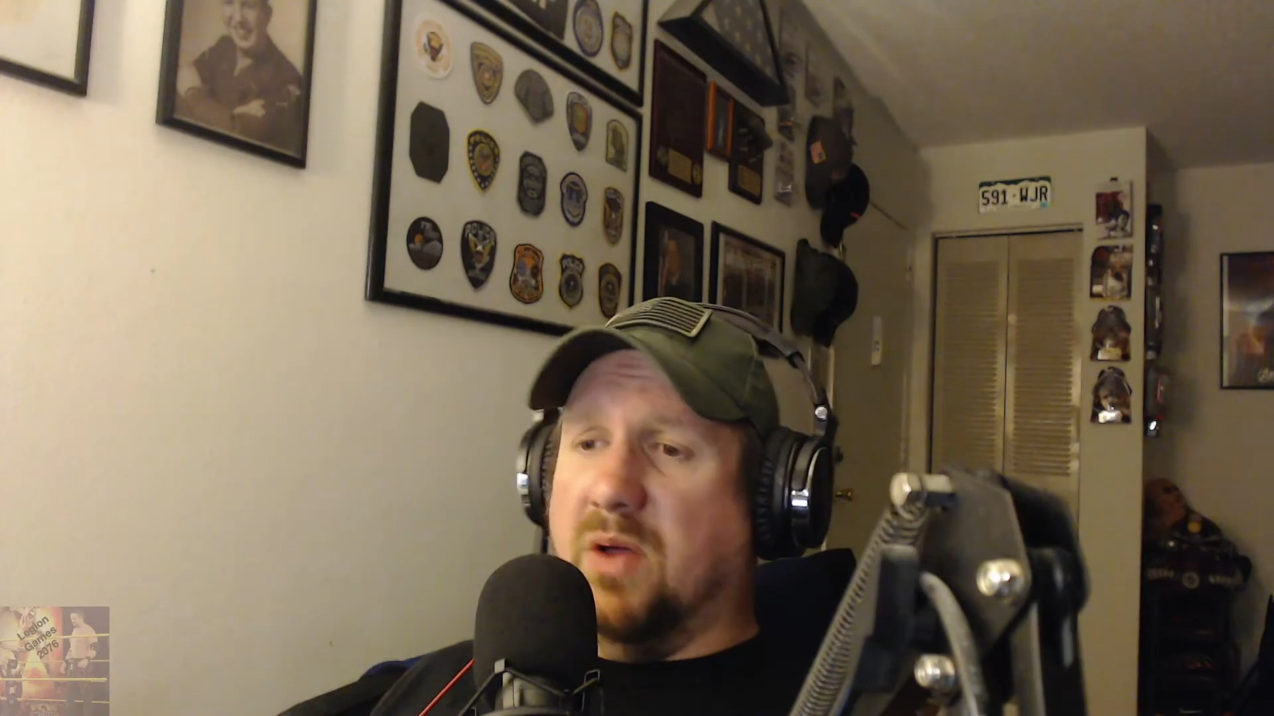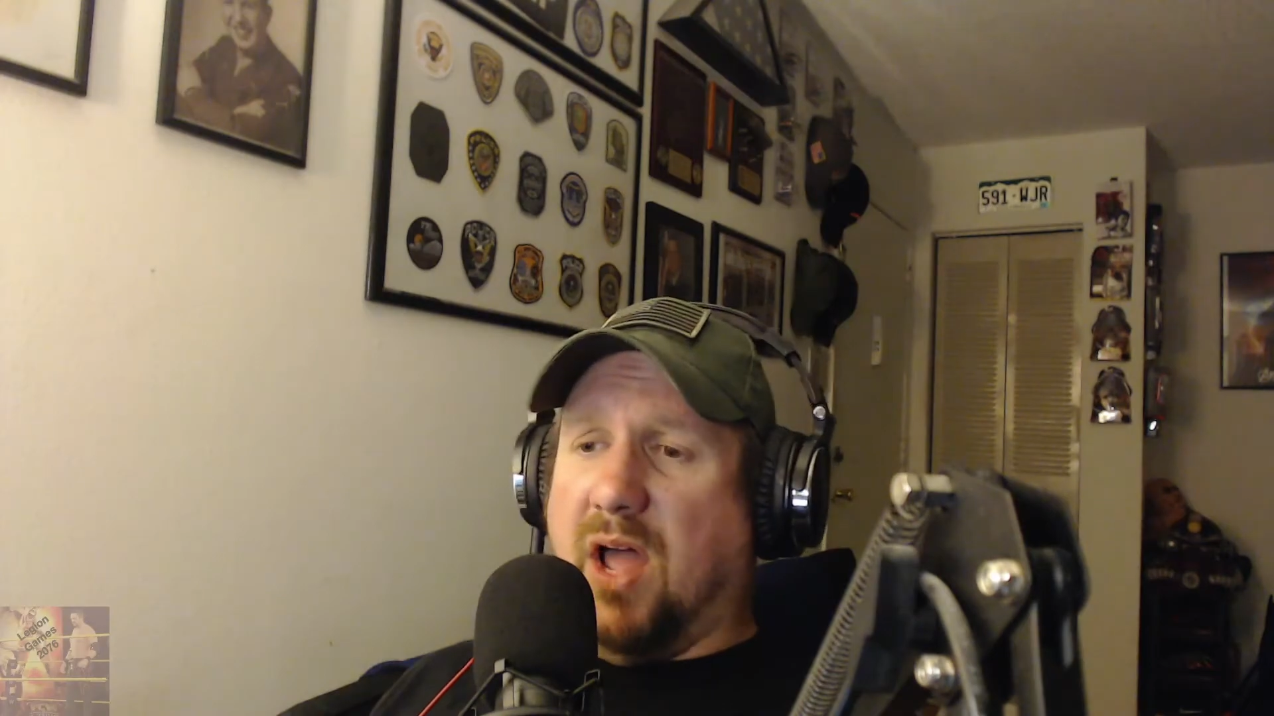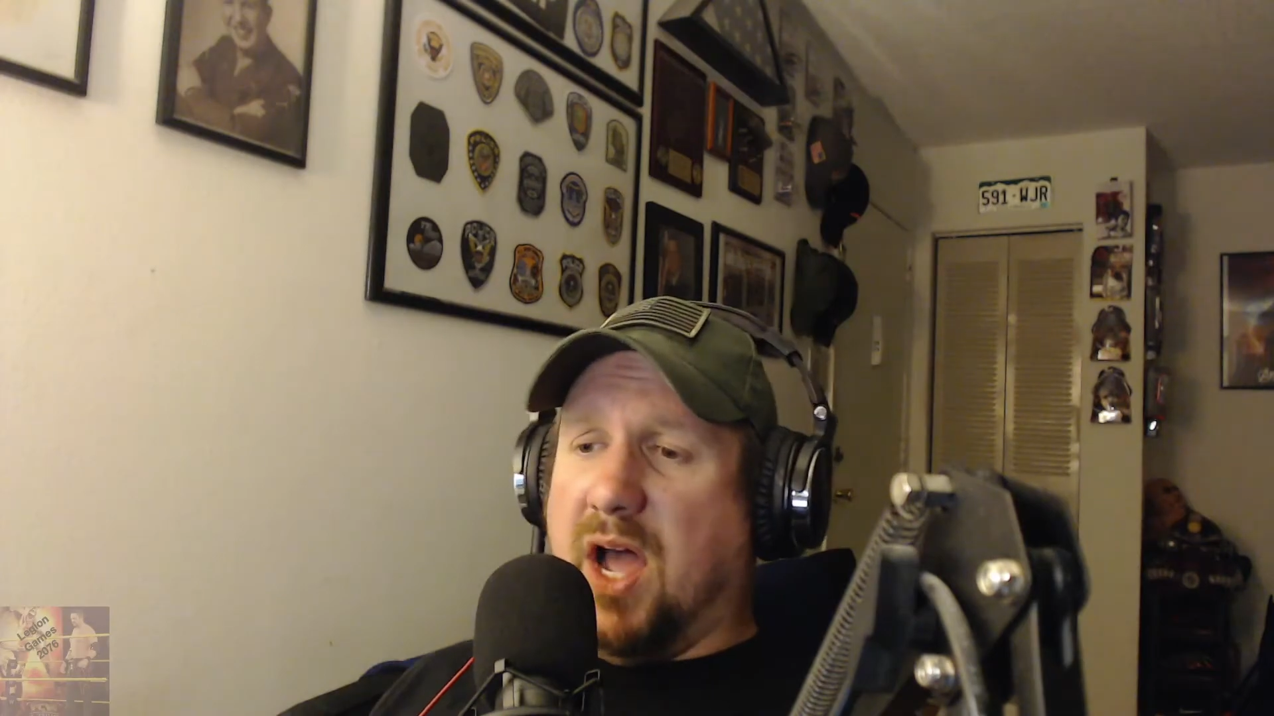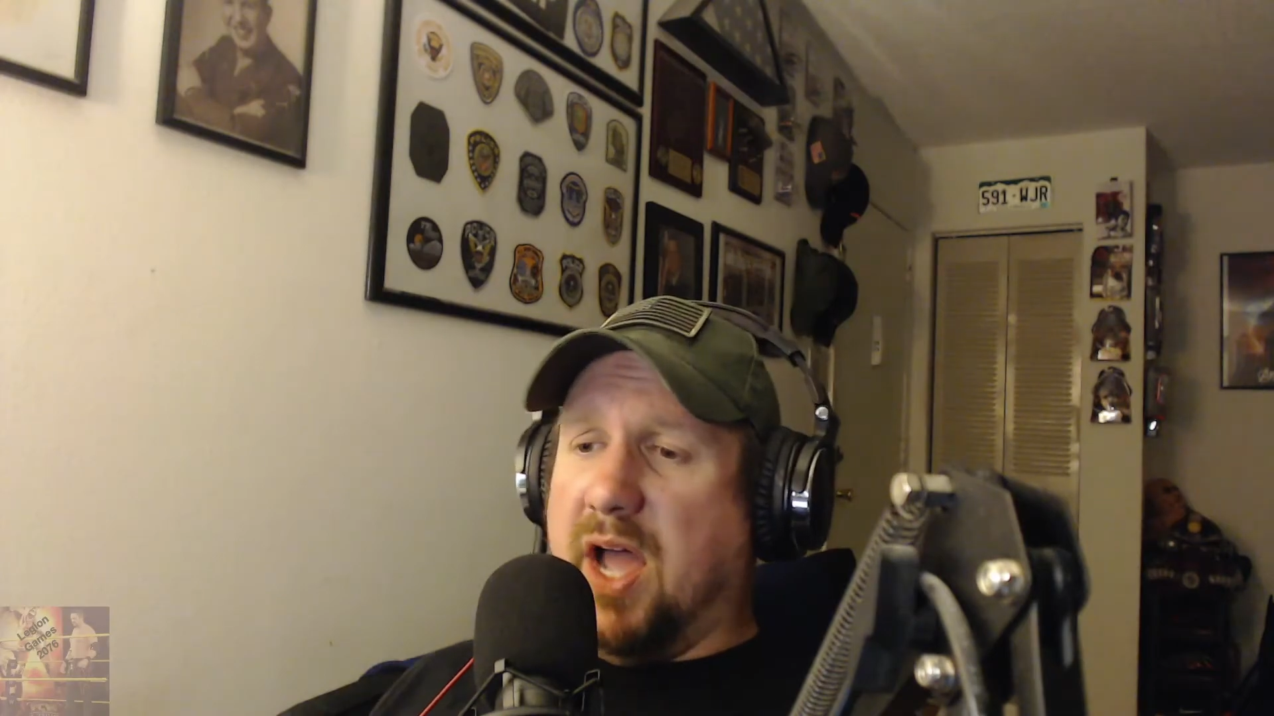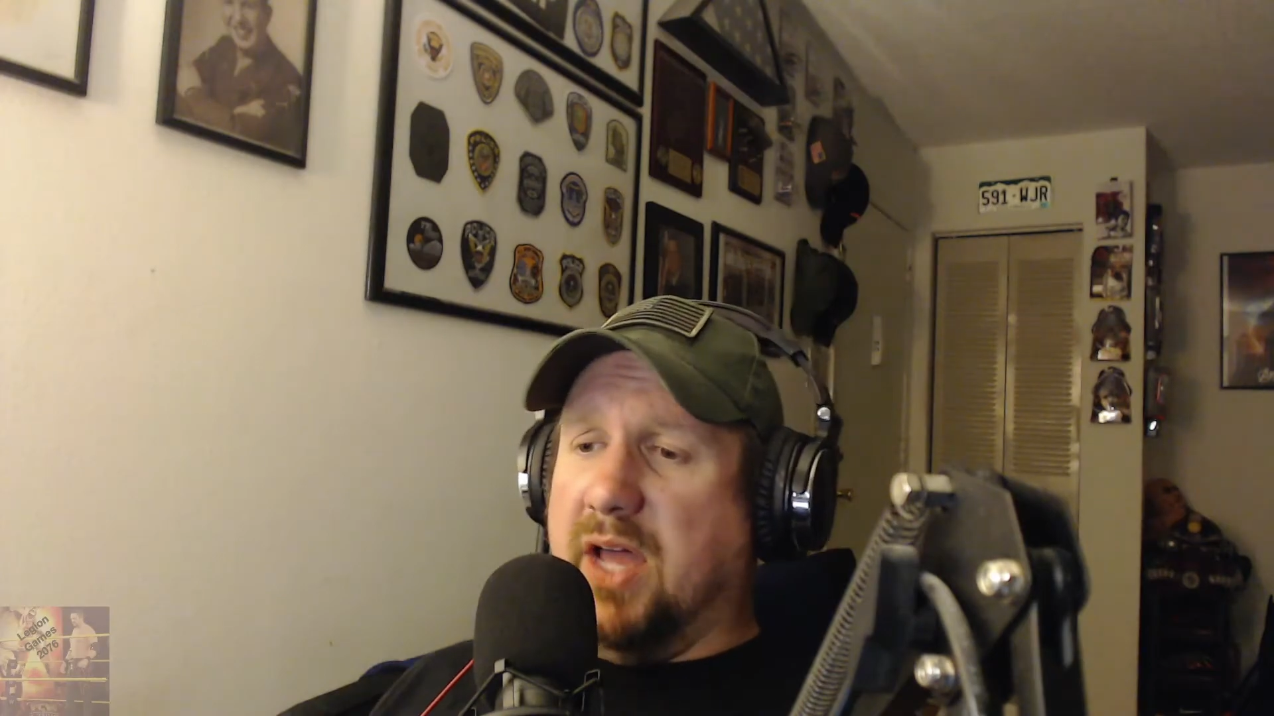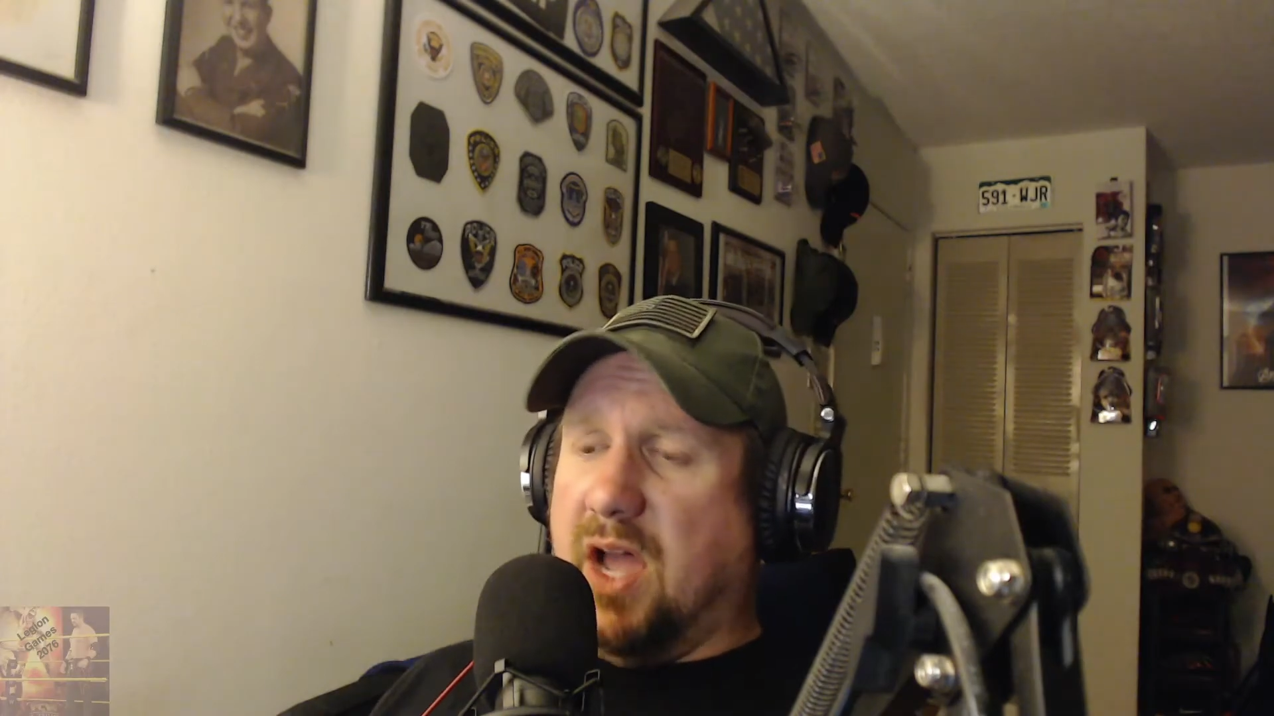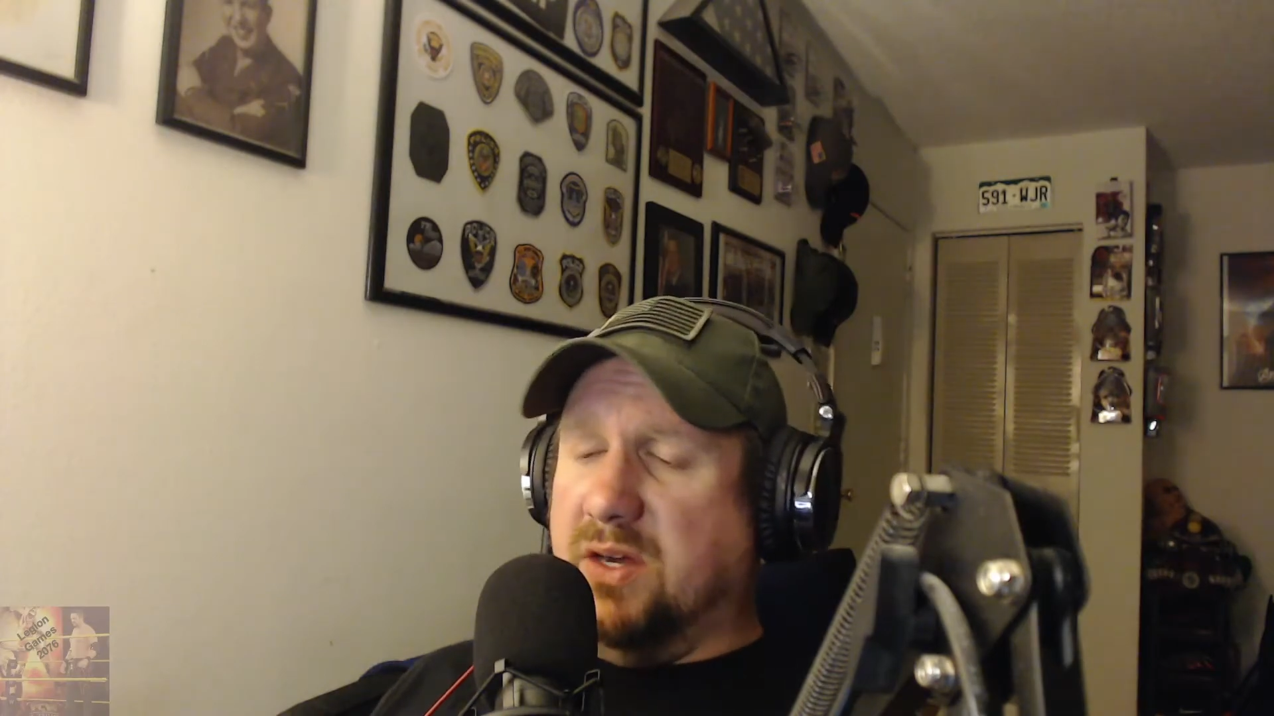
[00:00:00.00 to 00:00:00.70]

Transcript: I